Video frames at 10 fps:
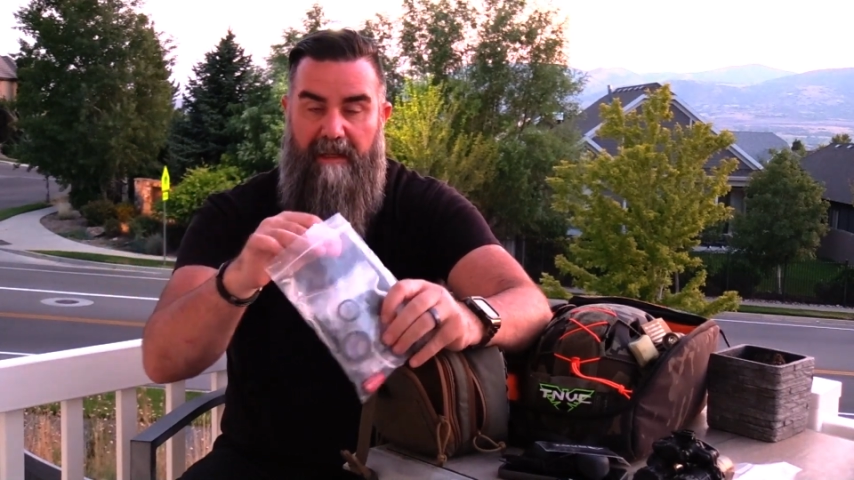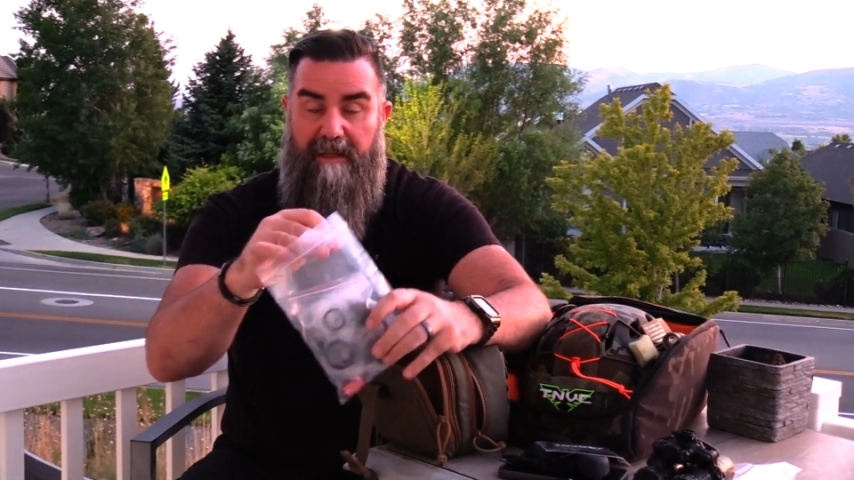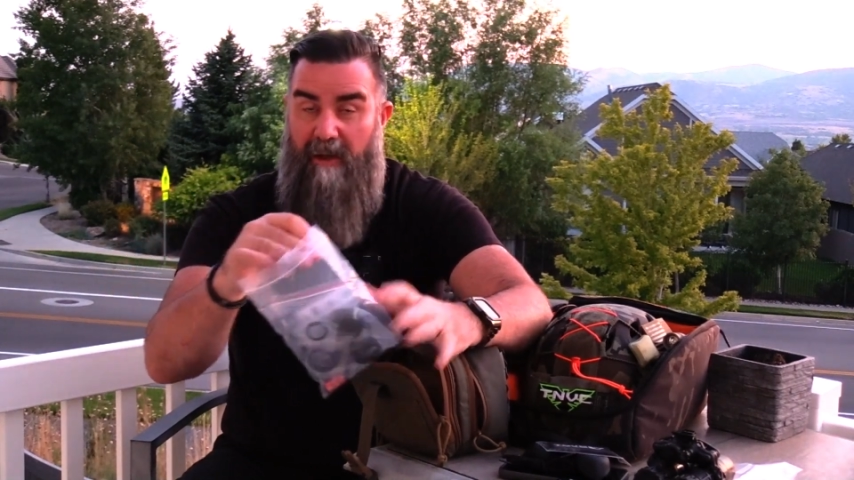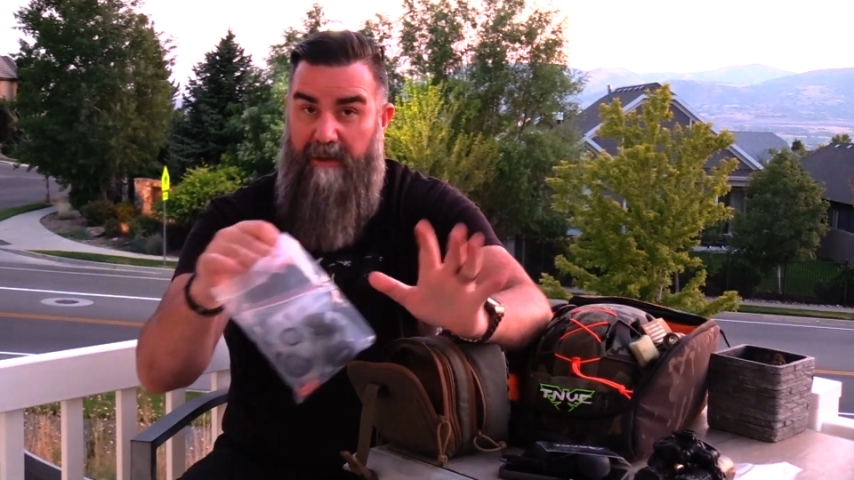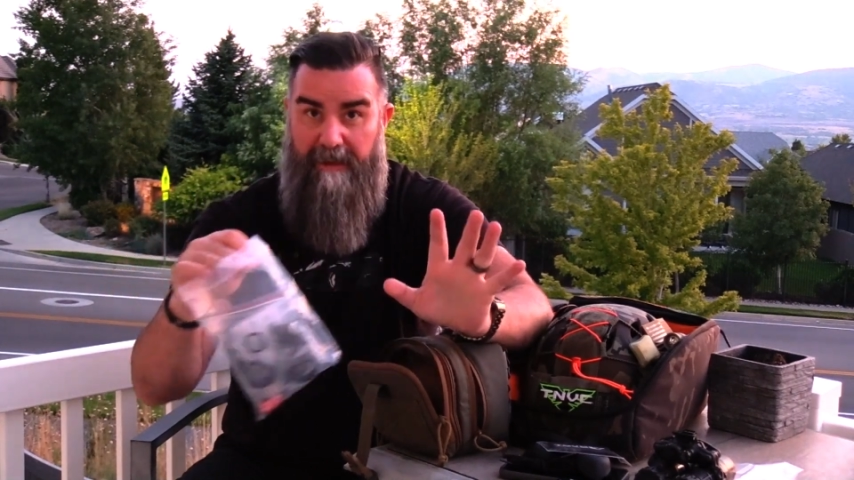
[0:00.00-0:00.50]

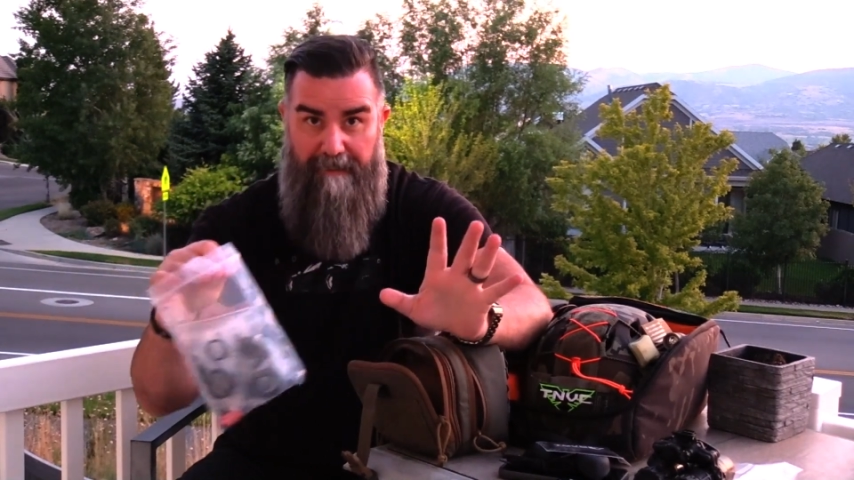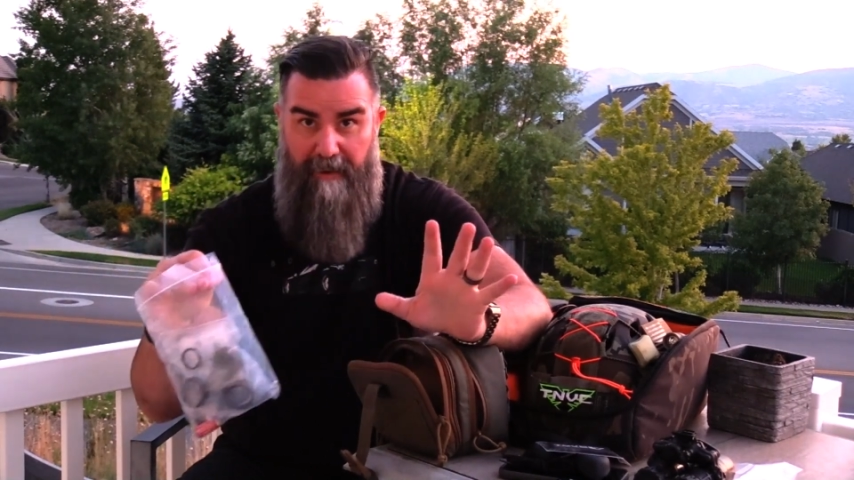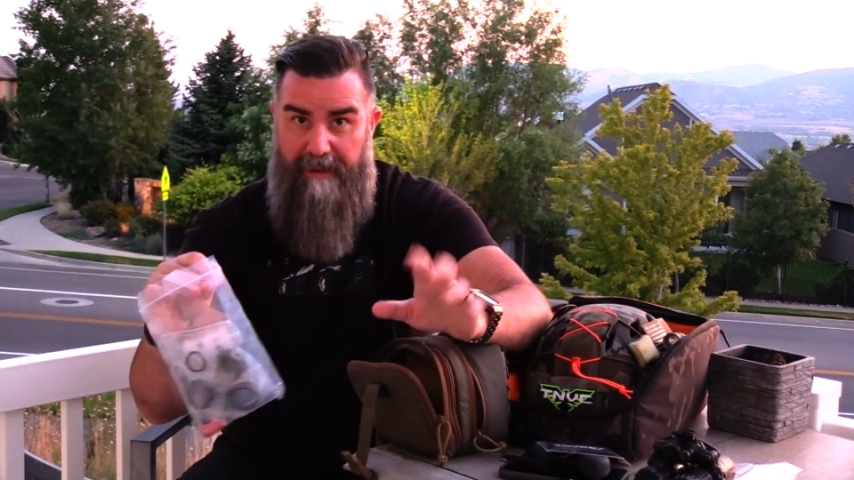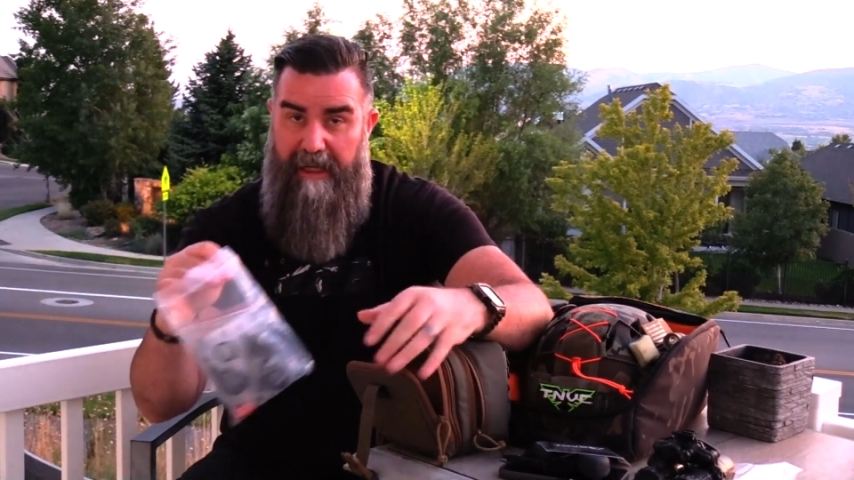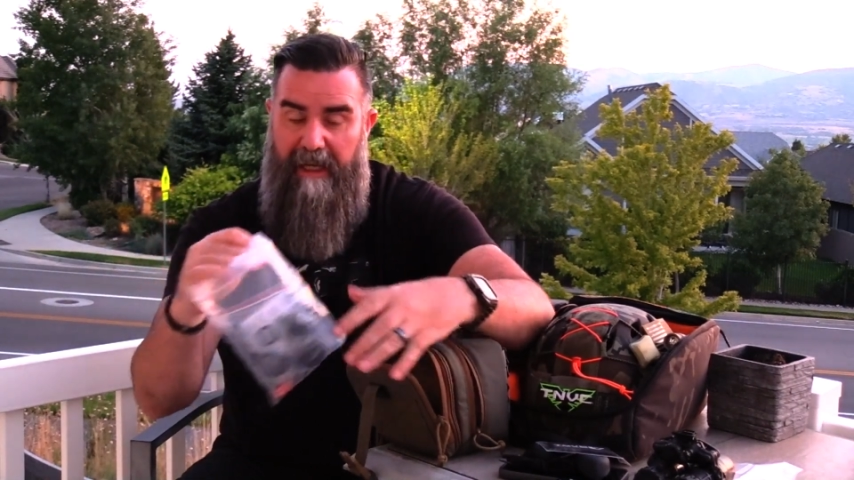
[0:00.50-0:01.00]
So it's a
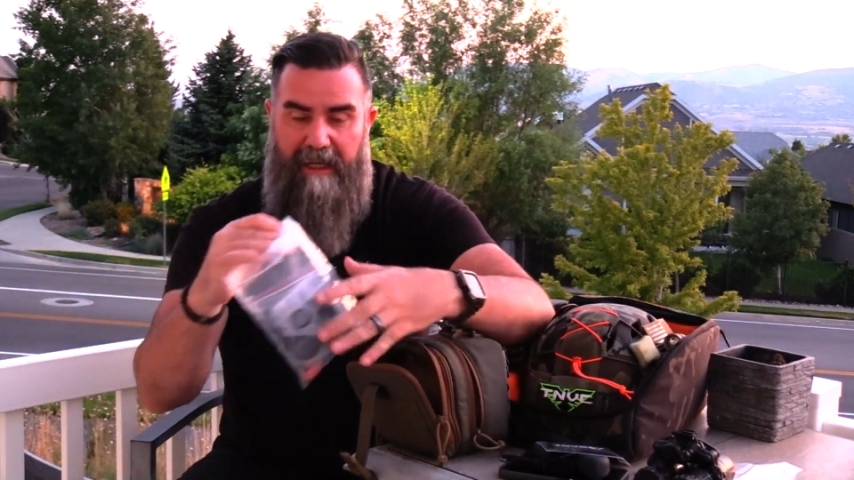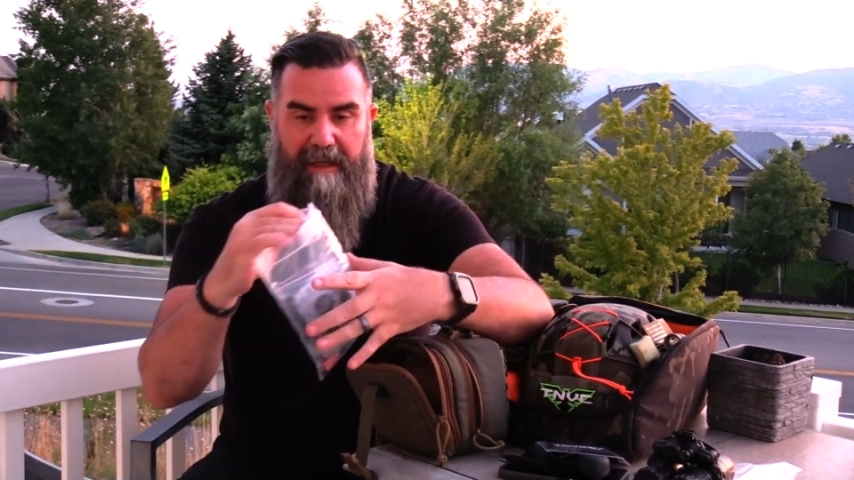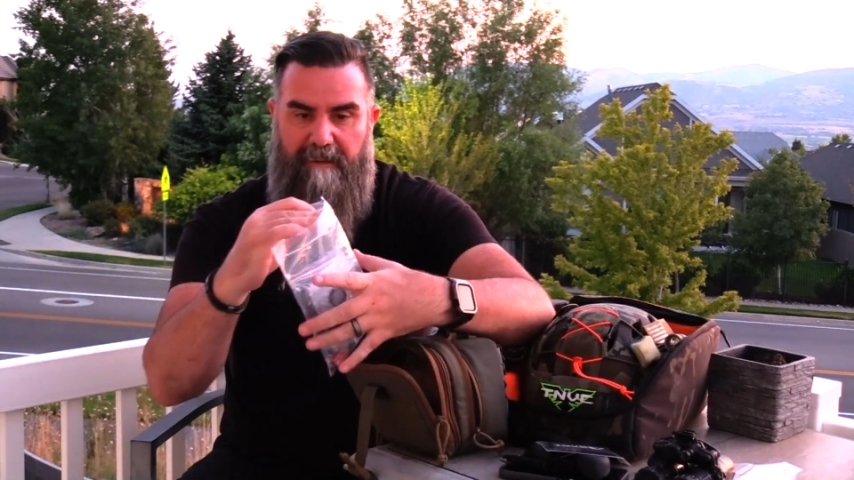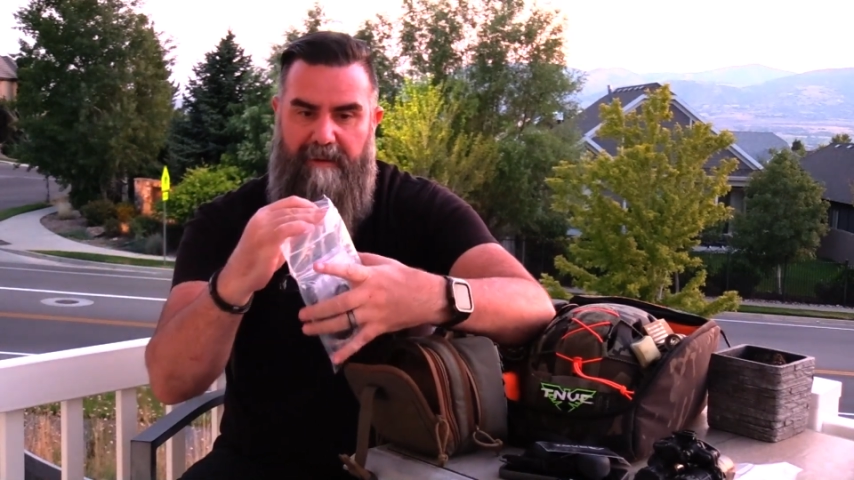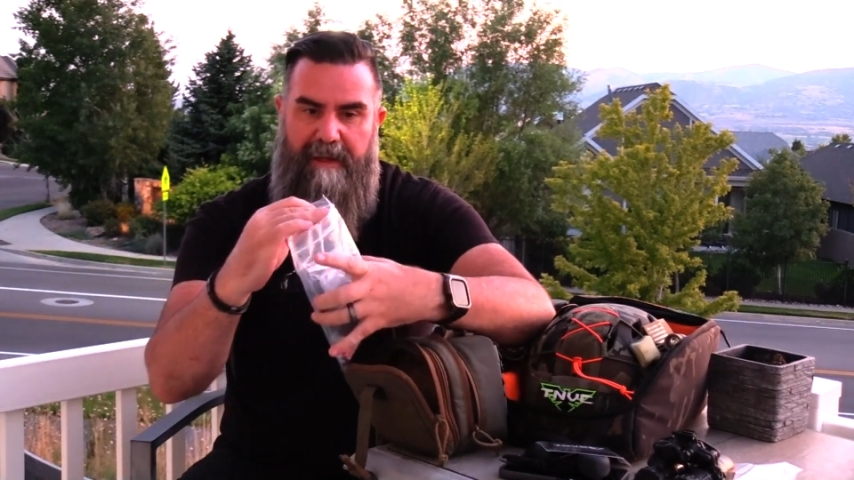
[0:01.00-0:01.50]
full kit. It
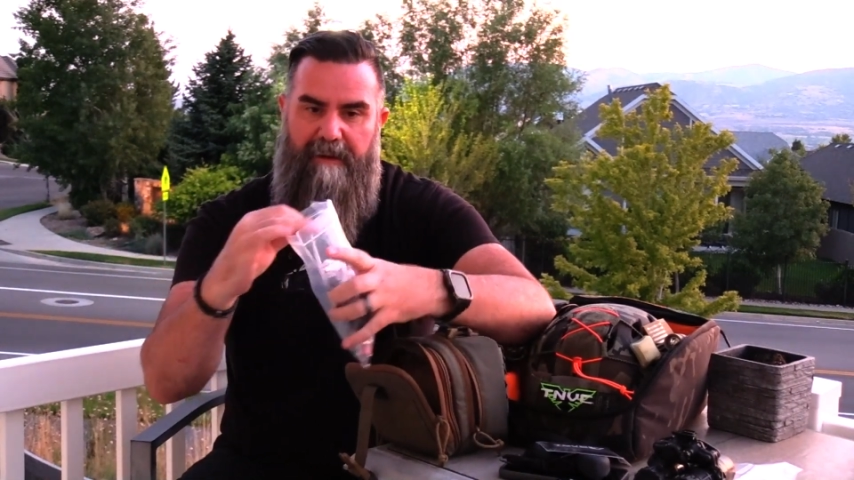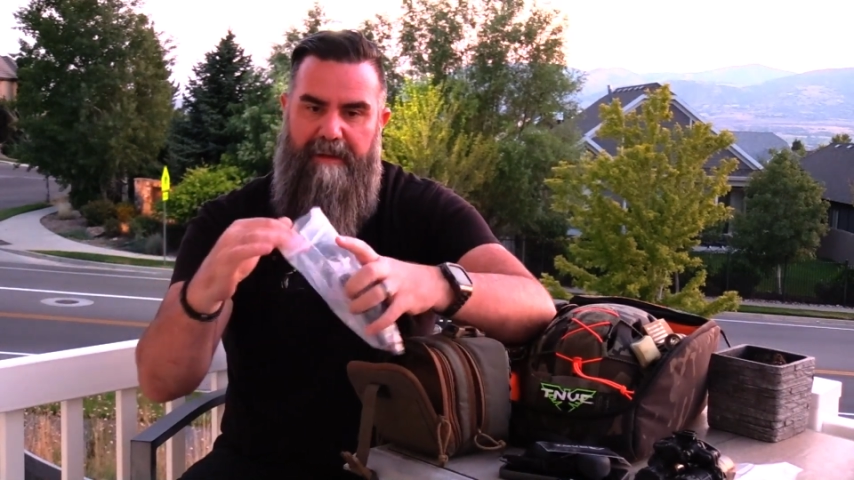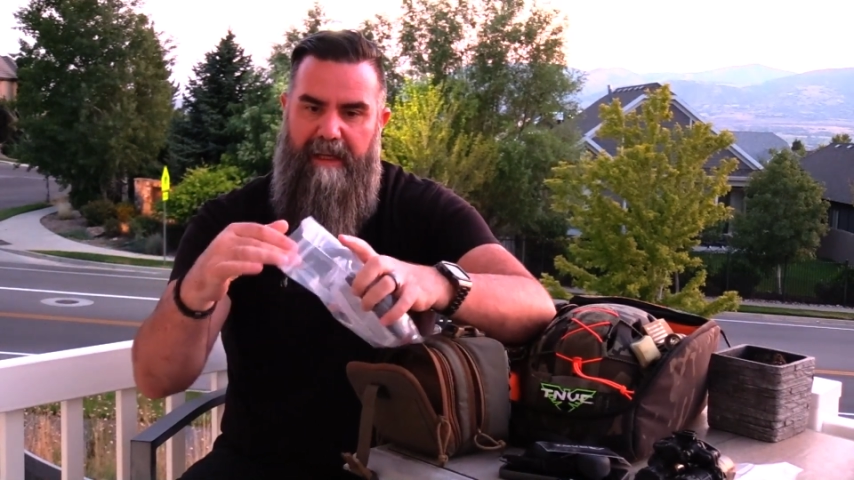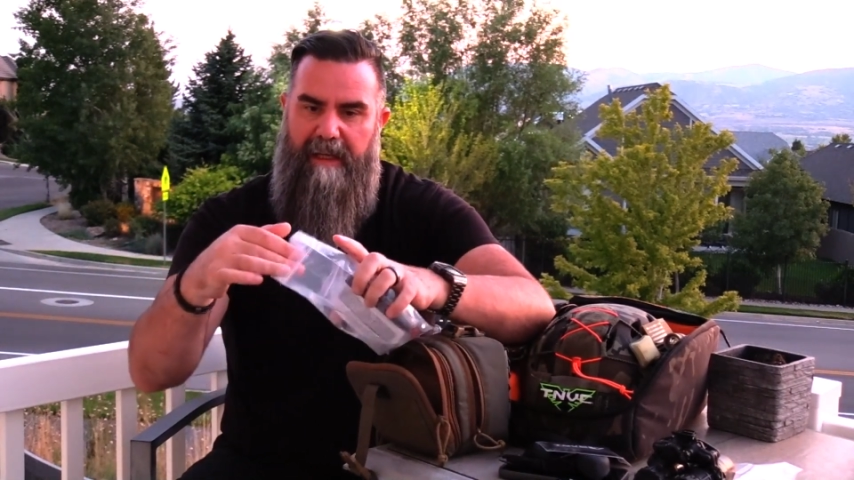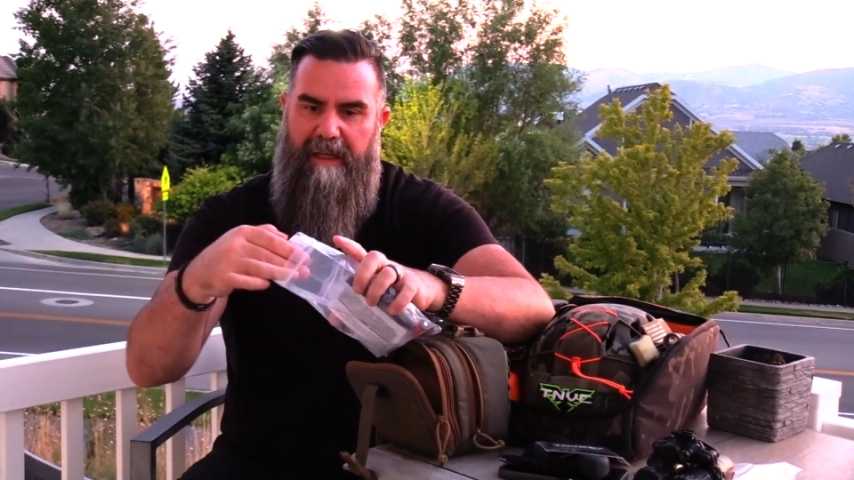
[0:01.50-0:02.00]
comes with
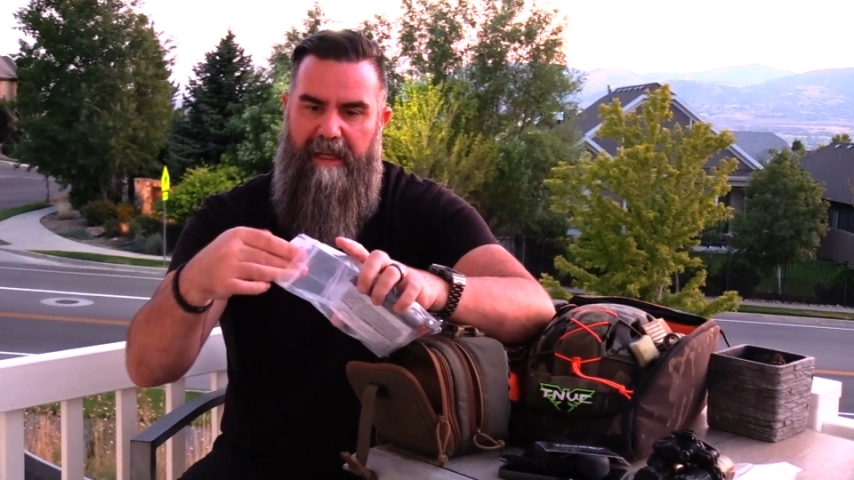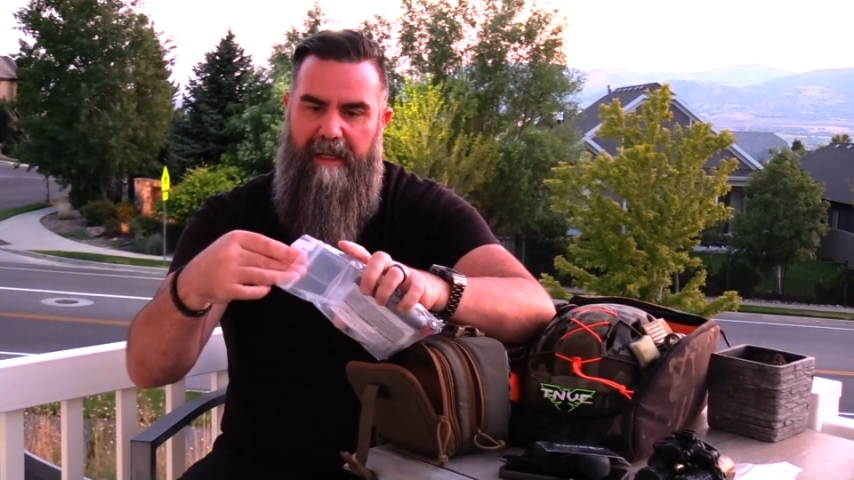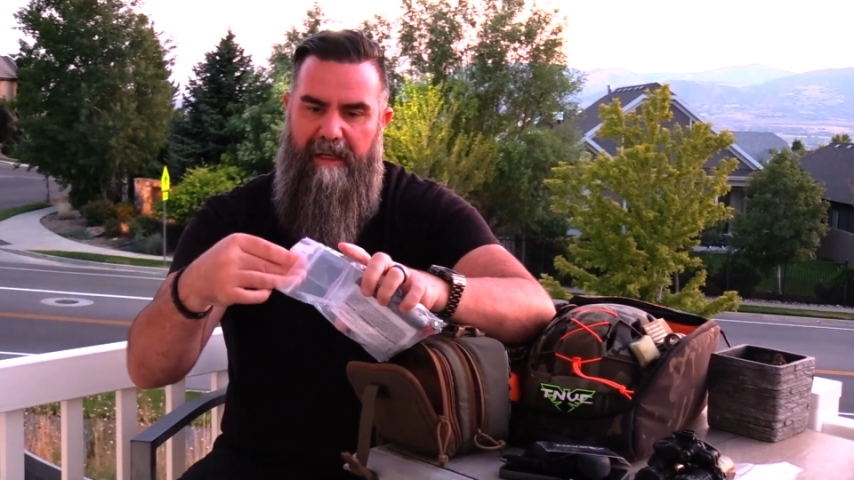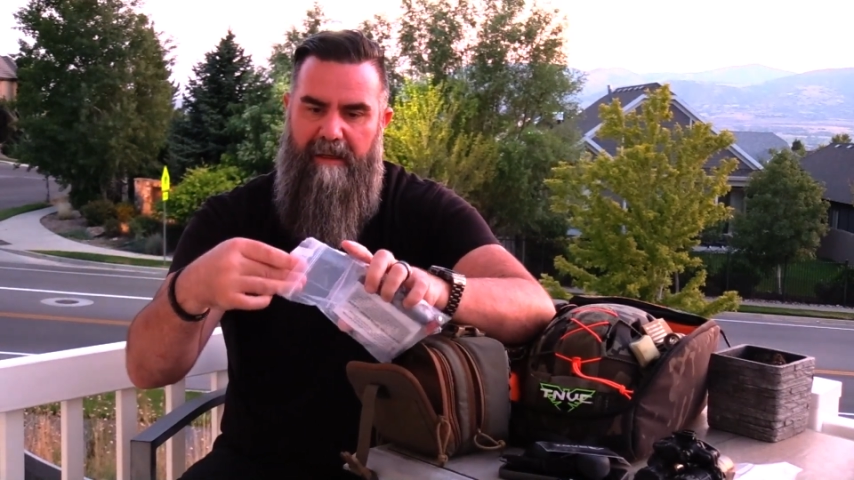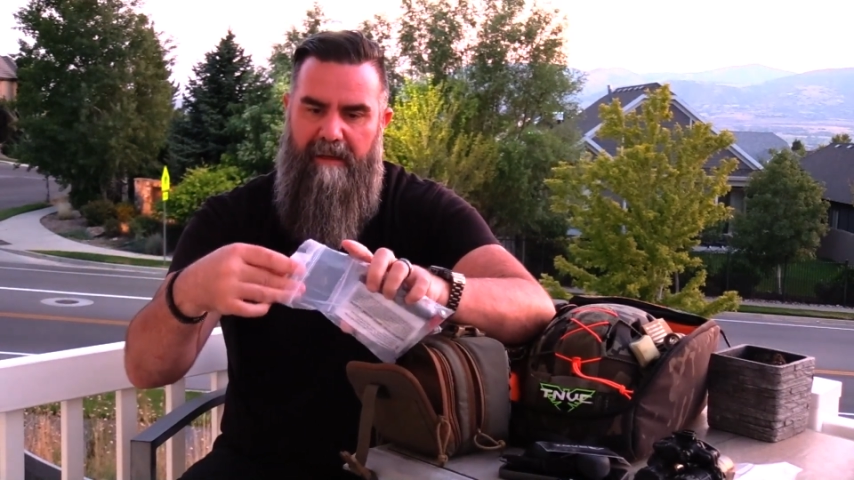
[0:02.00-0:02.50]
everything you need.